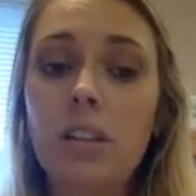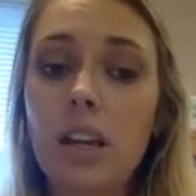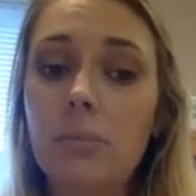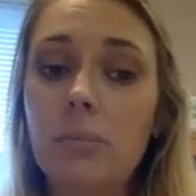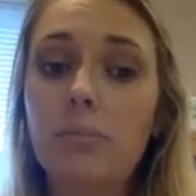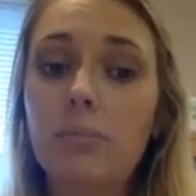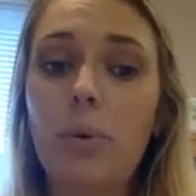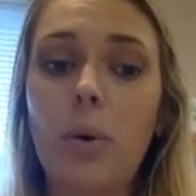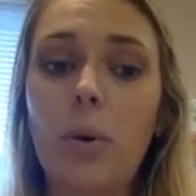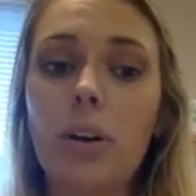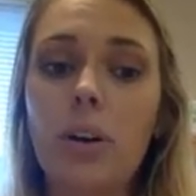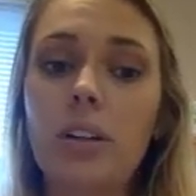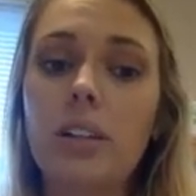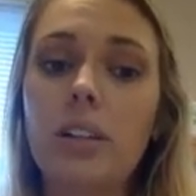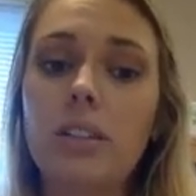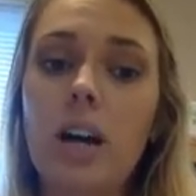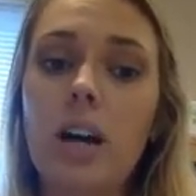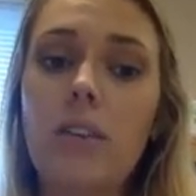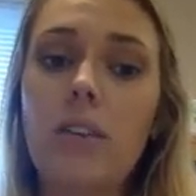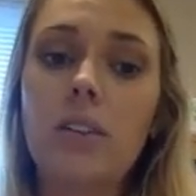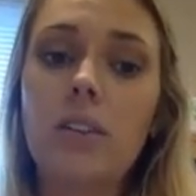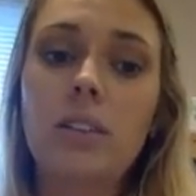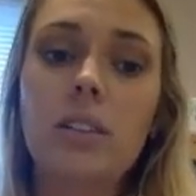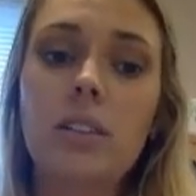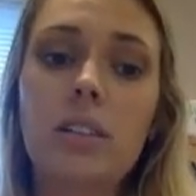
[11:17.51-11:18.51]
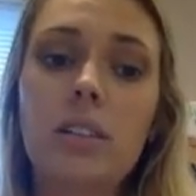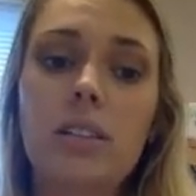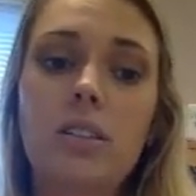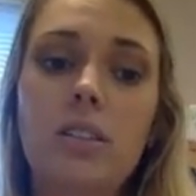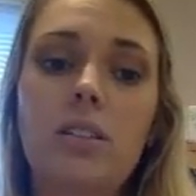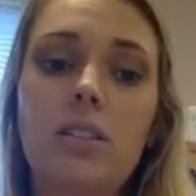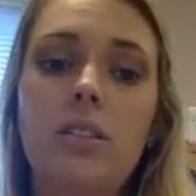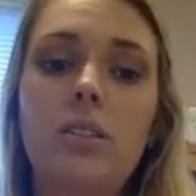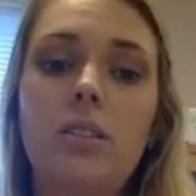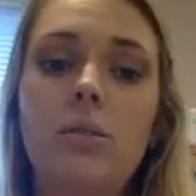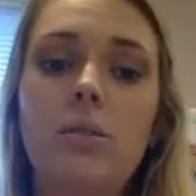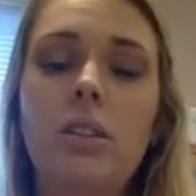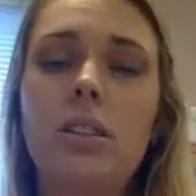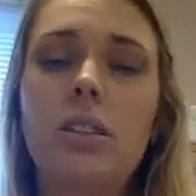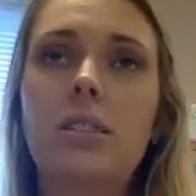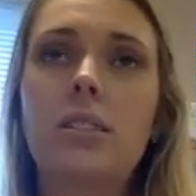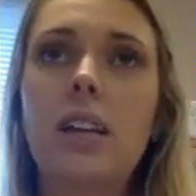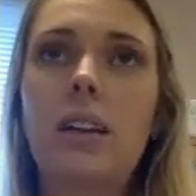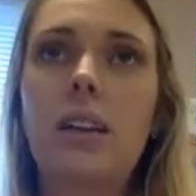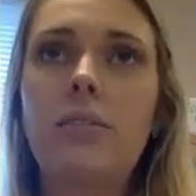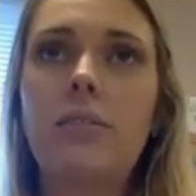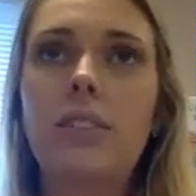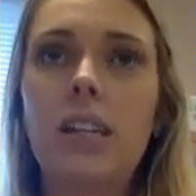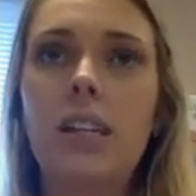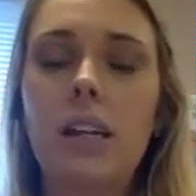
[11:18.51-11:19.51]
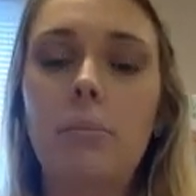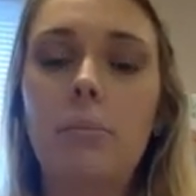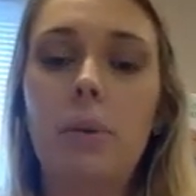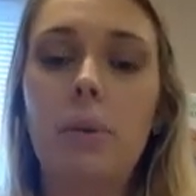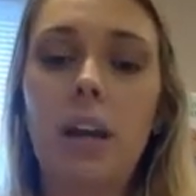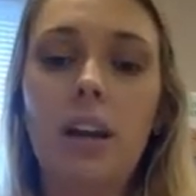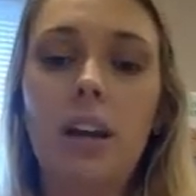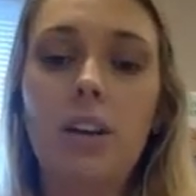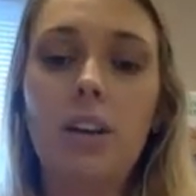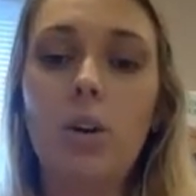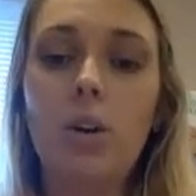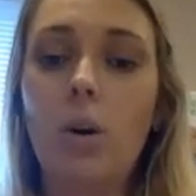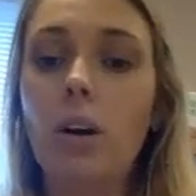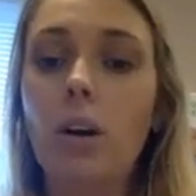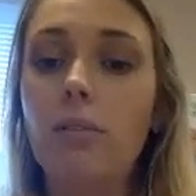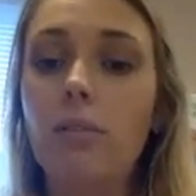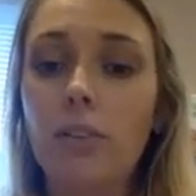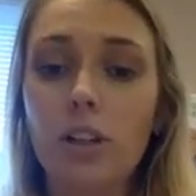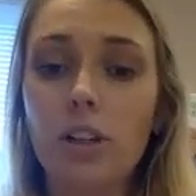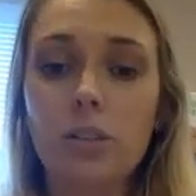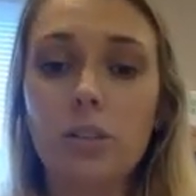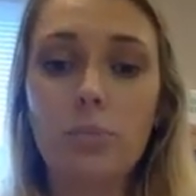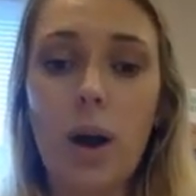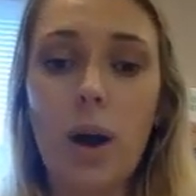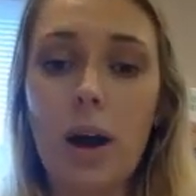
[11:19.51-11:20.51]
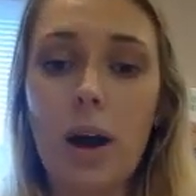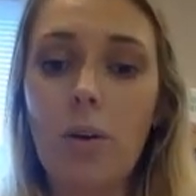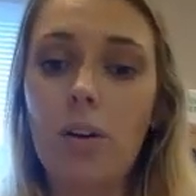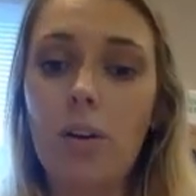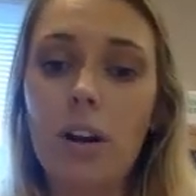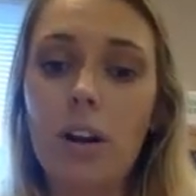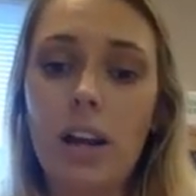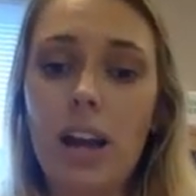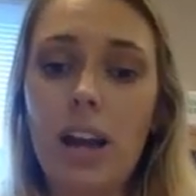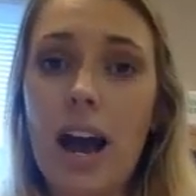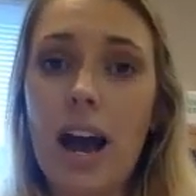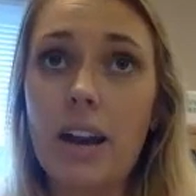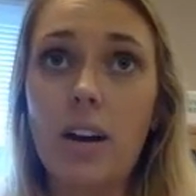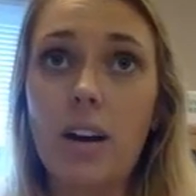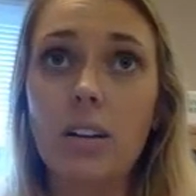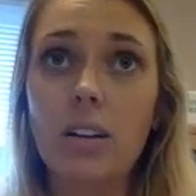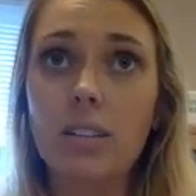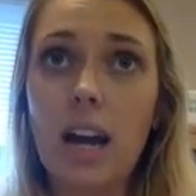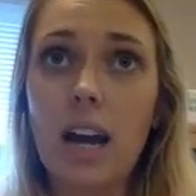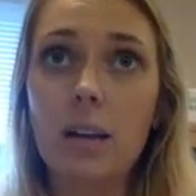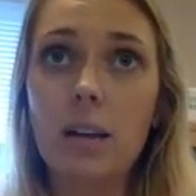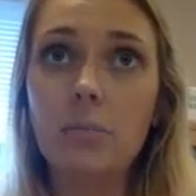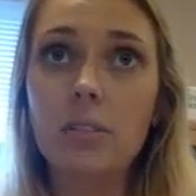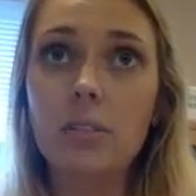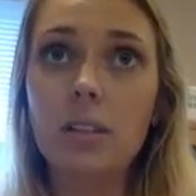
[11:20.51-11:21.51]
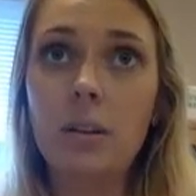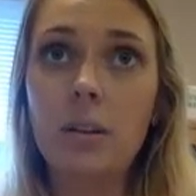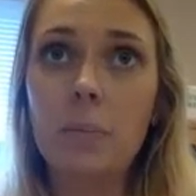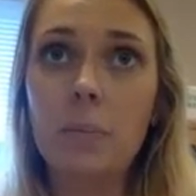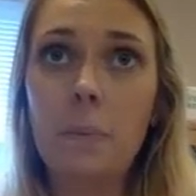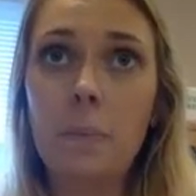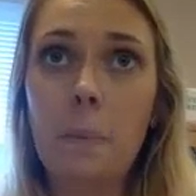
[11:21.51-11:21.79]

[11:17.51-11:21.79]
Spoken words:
important is obviously student safety being your first priority at all times.